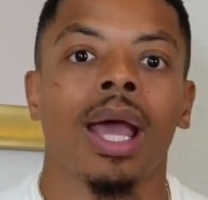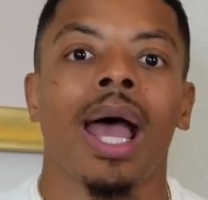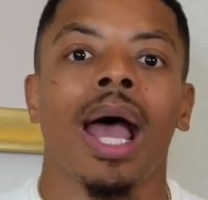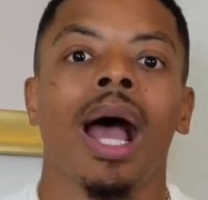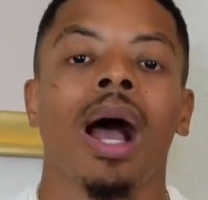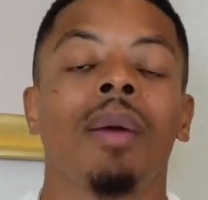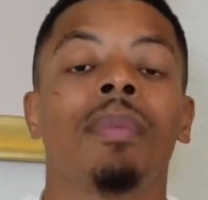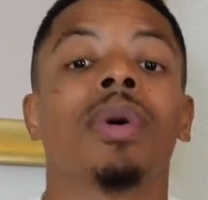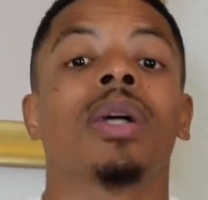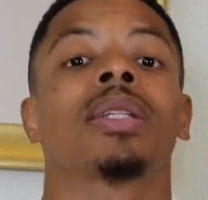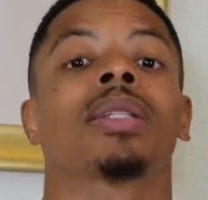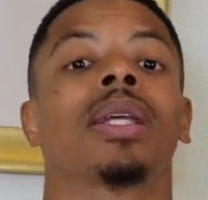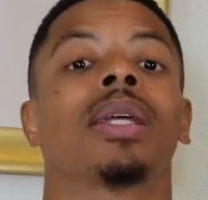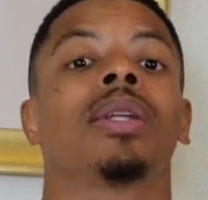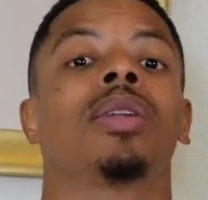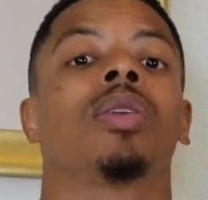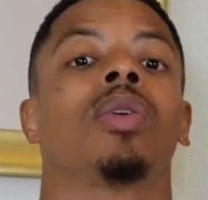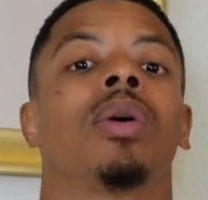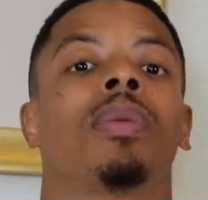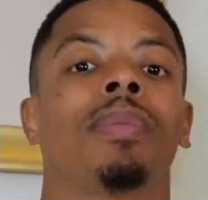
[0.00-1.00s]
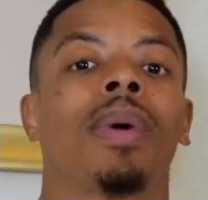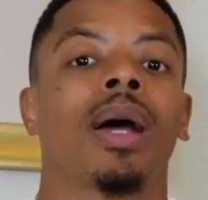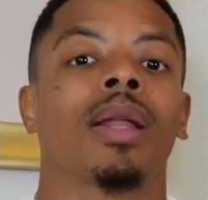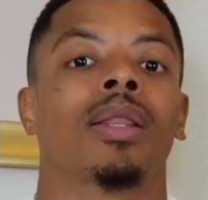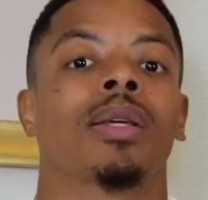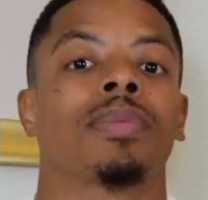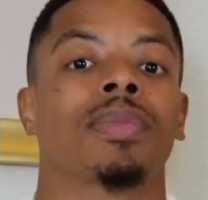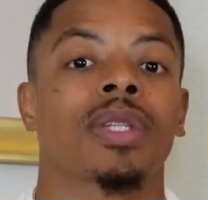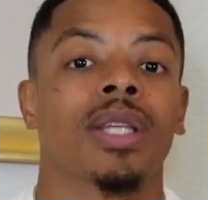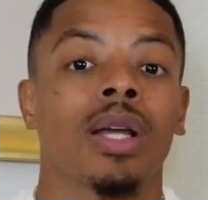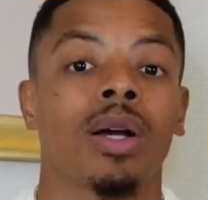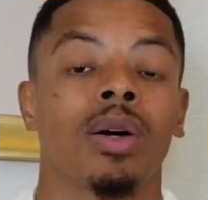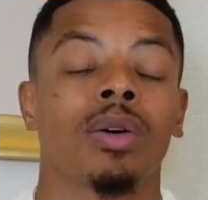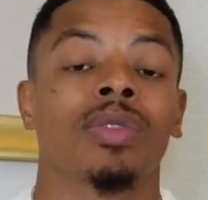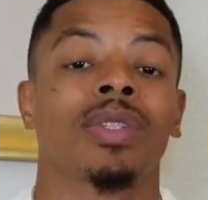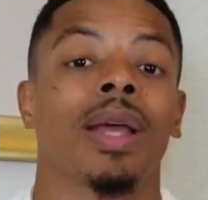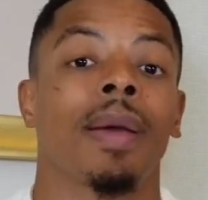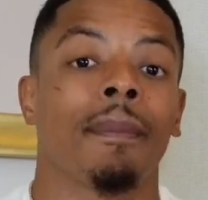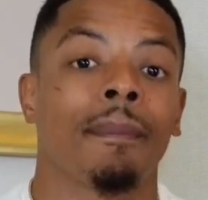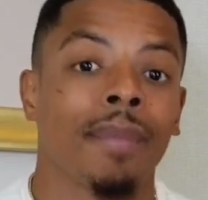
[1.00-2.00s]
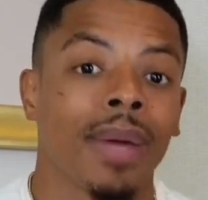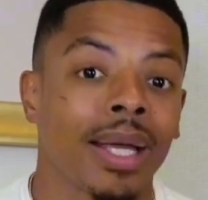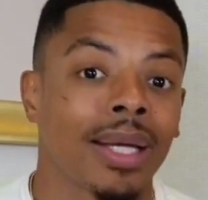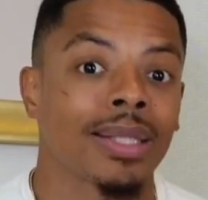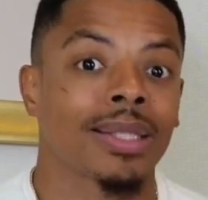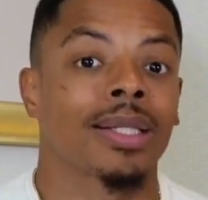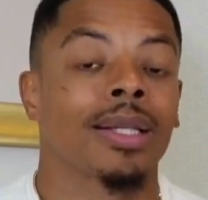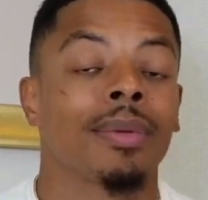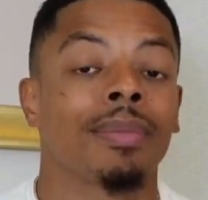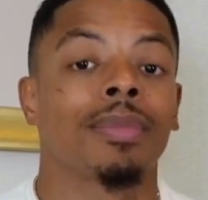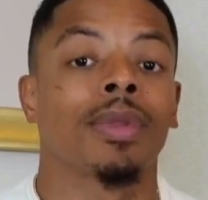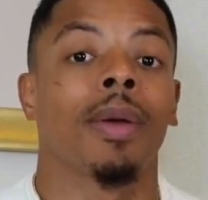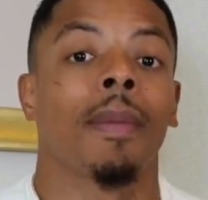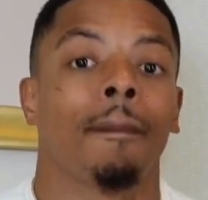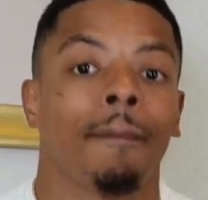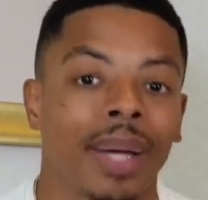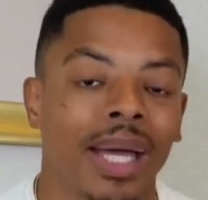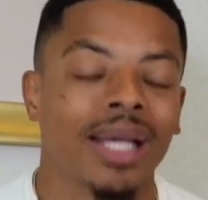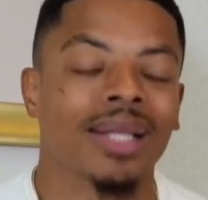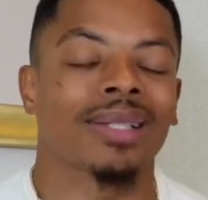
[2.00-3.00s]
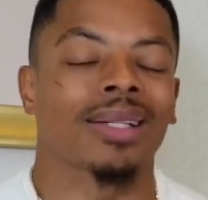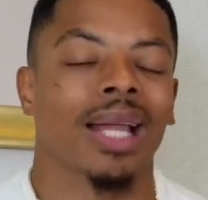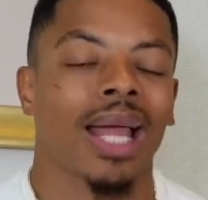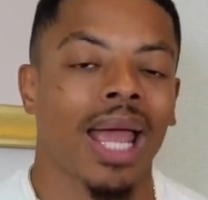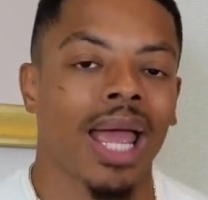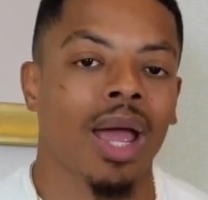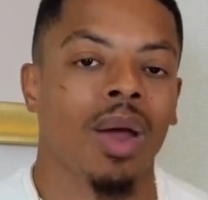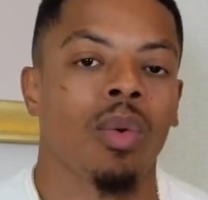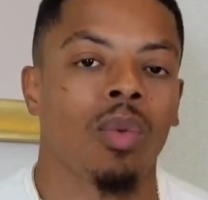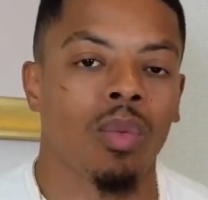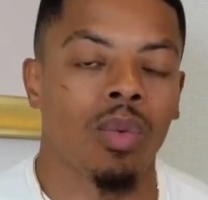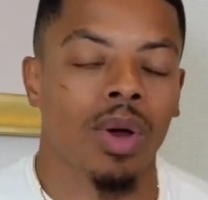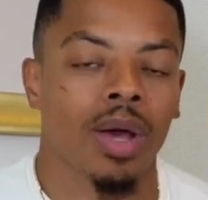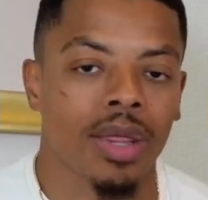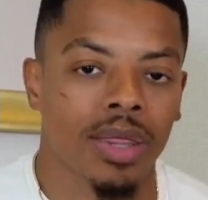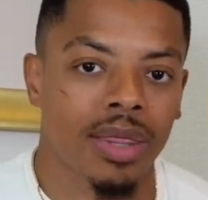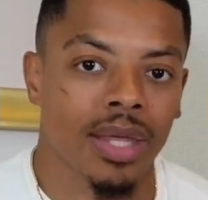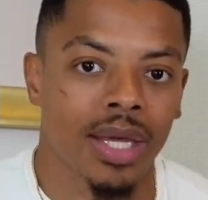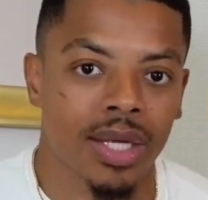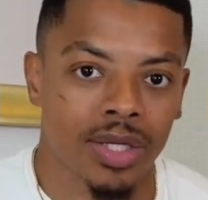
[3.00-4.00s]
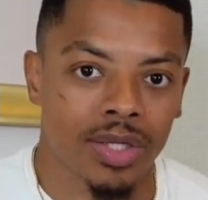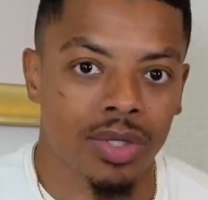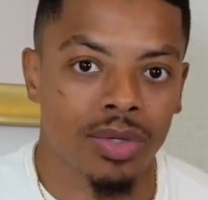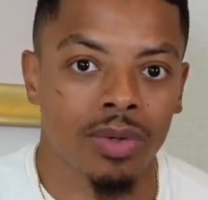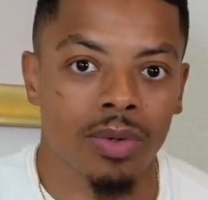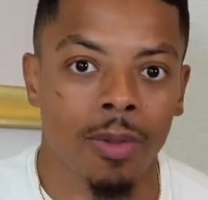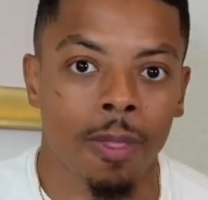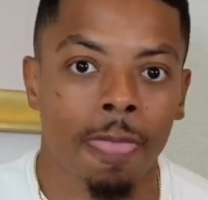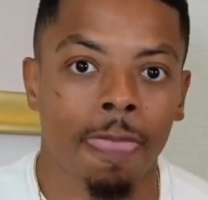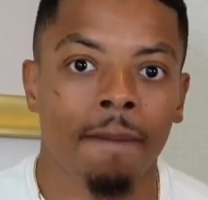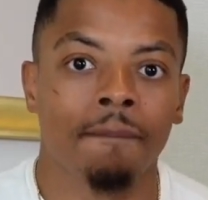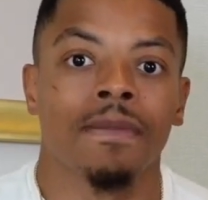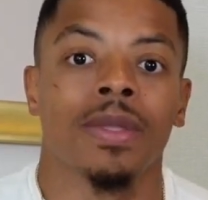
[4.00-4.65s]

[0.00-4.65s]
how much they know about themselves that makes them the best at what they do.